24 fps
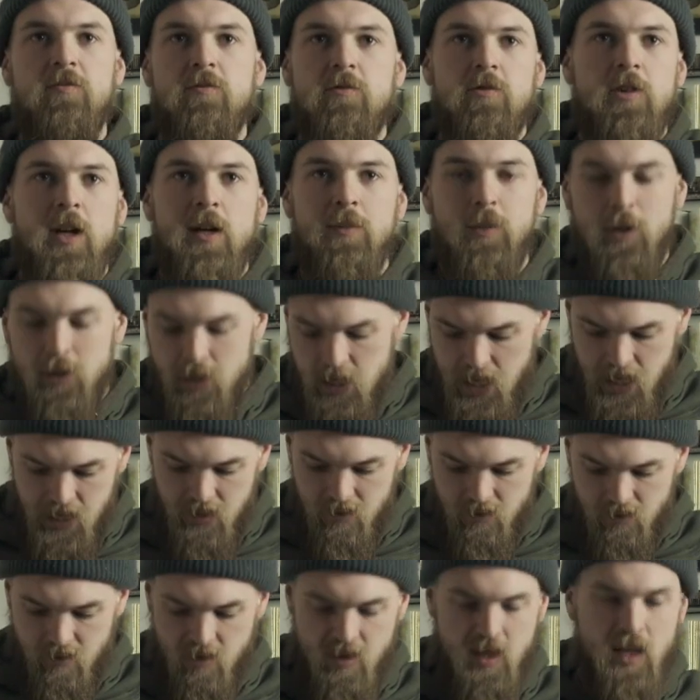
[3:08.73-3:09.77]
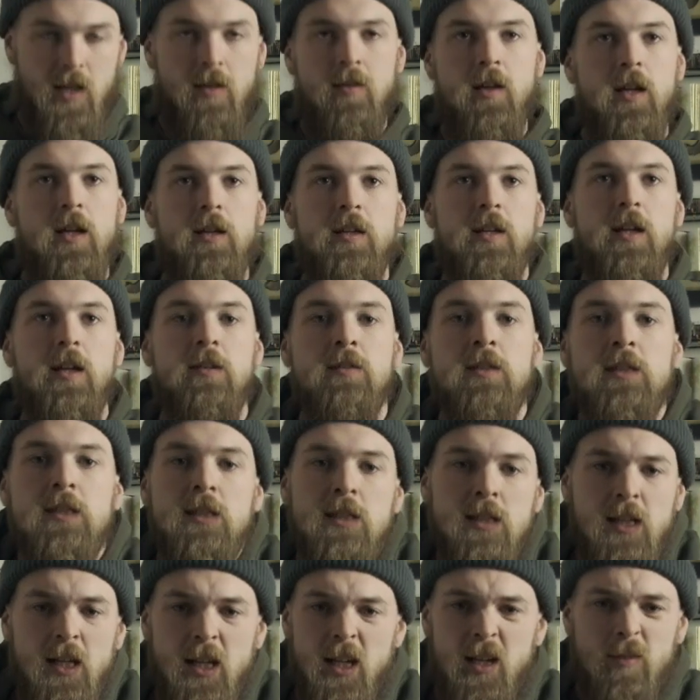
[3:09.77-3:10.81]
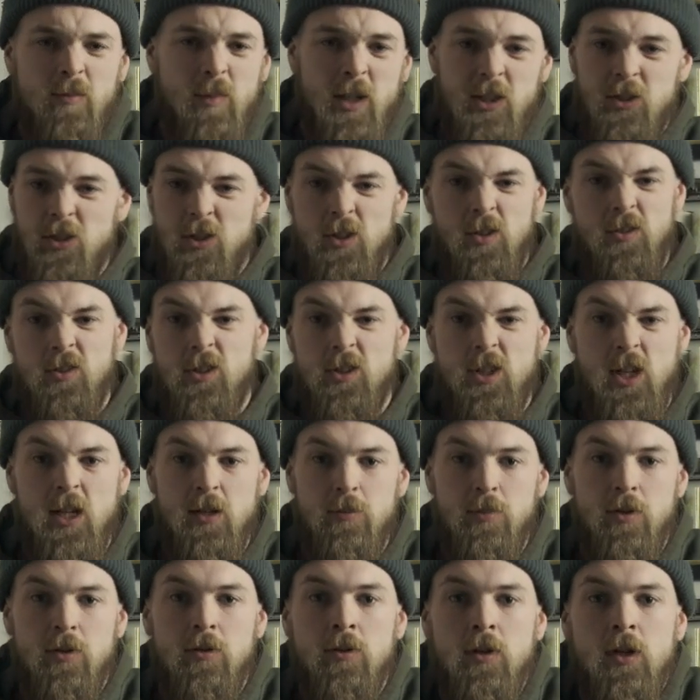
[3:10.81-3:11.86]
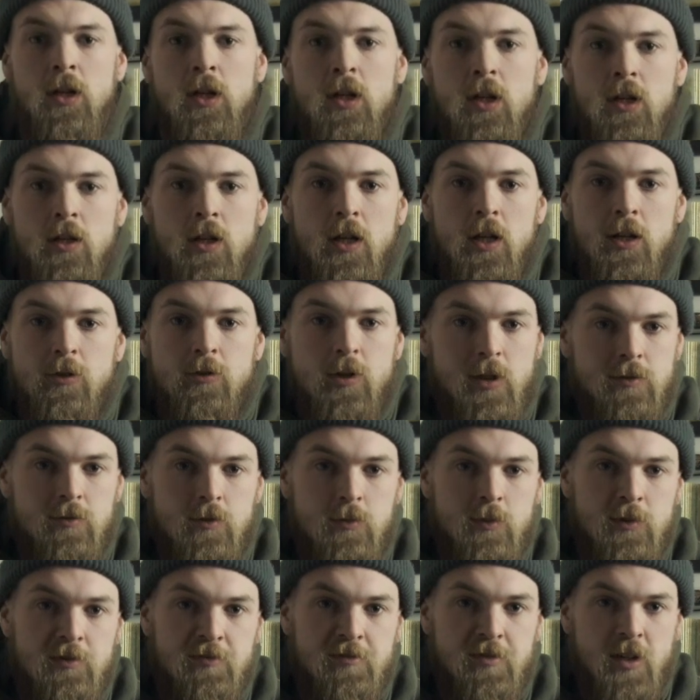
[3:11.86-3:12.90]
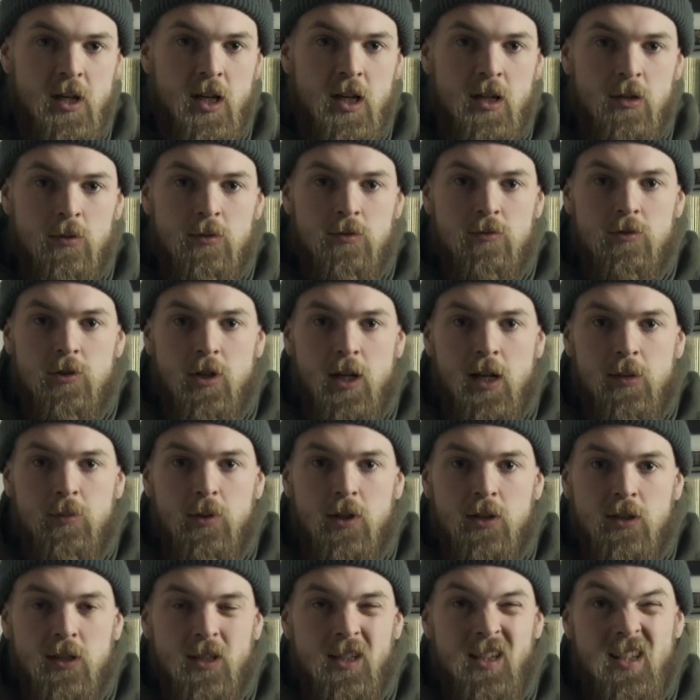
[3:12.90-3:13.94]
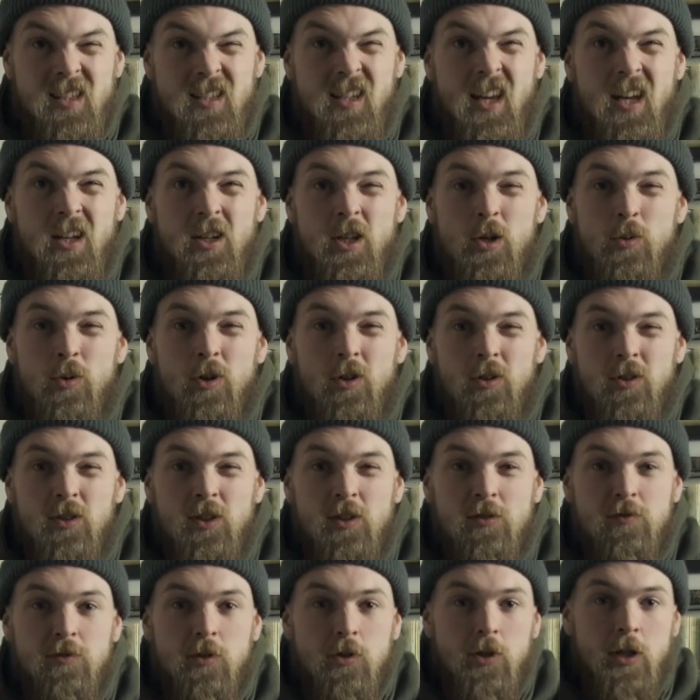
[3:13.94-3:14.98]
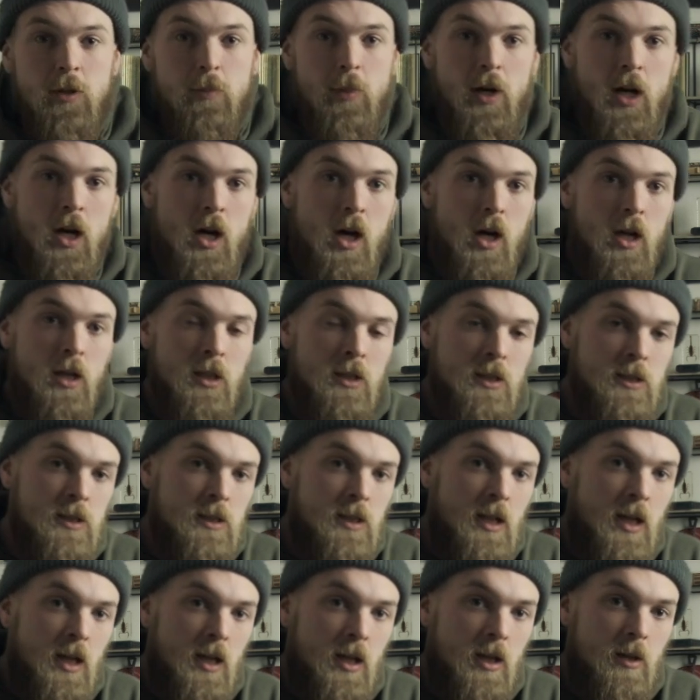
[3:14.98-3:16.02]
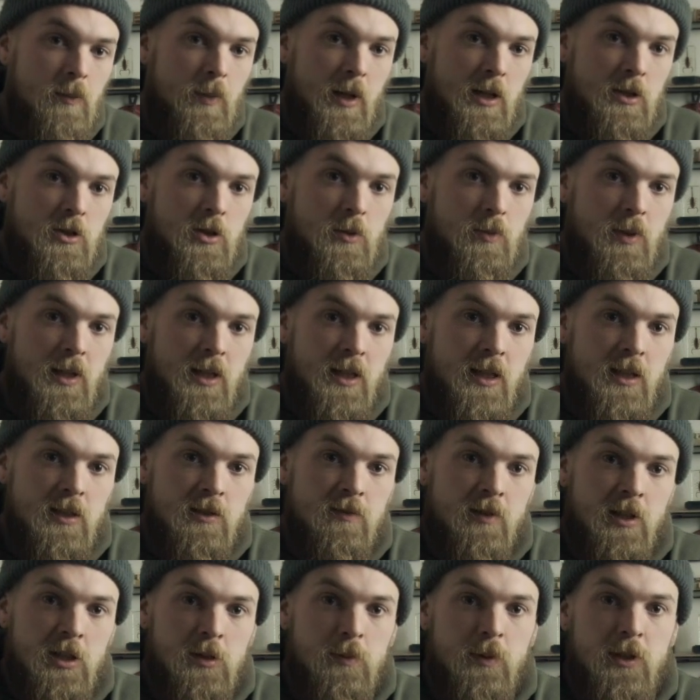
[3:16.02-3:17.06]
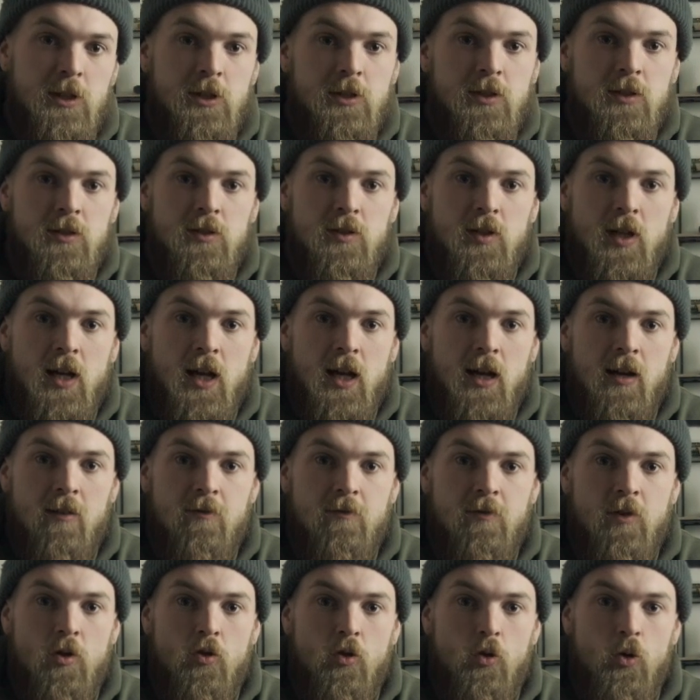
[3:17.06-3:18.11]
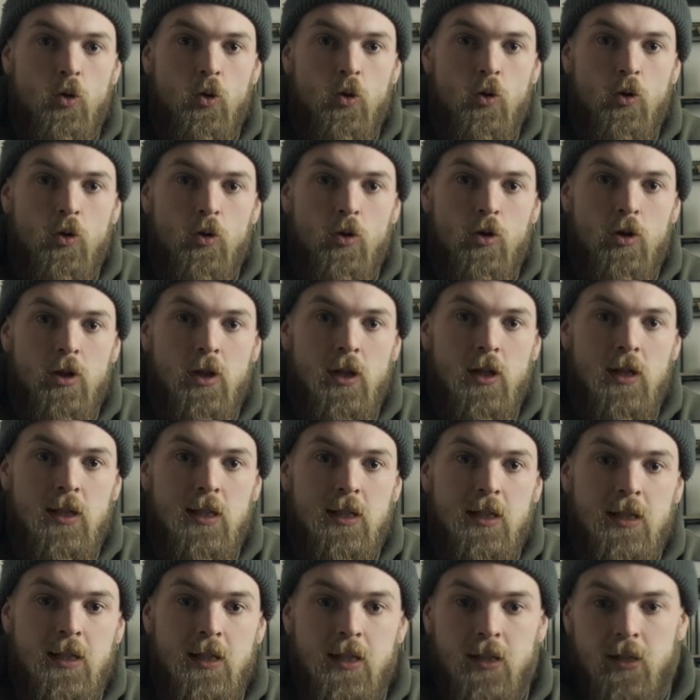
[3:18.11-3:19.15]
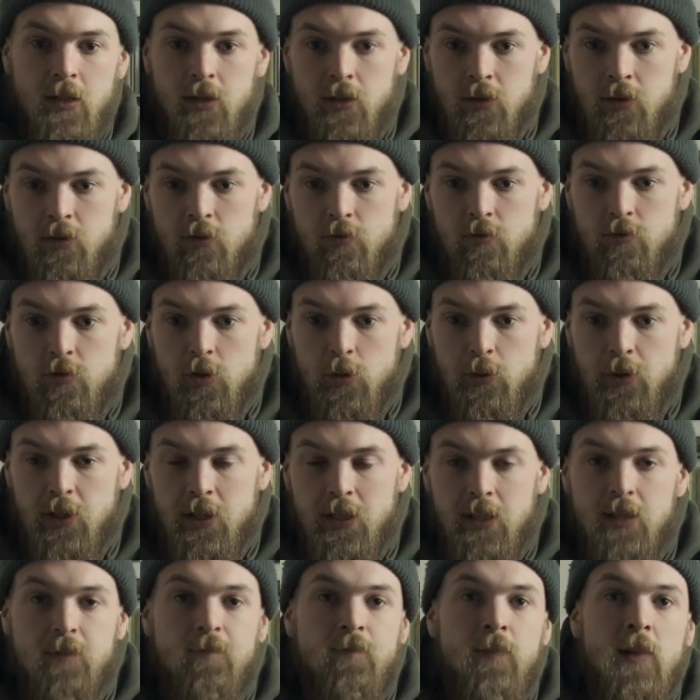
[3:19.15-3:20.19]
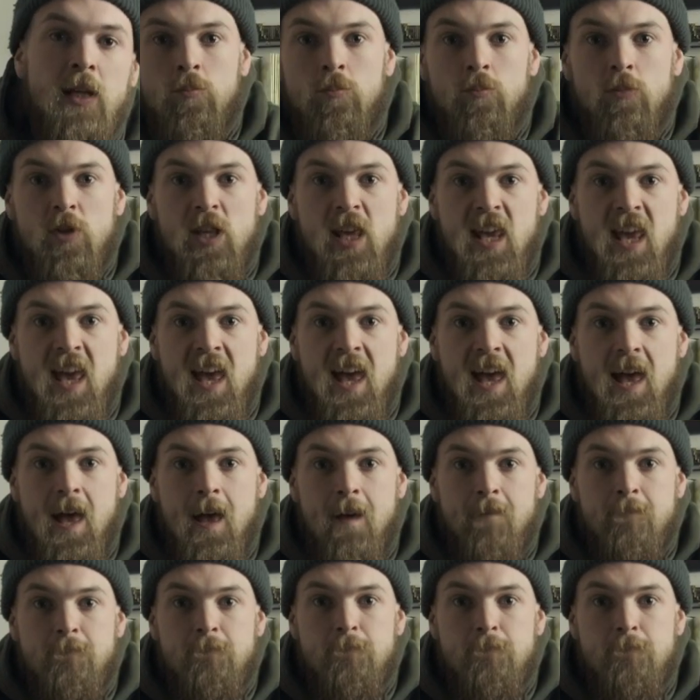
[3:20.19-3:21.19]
tripod head thing, I don't know. I just use a cheap travel Manfrotto tripod. I need to get a new one because it's falling apart. The past couple of years of expeditions have royally ruined it. Yeah,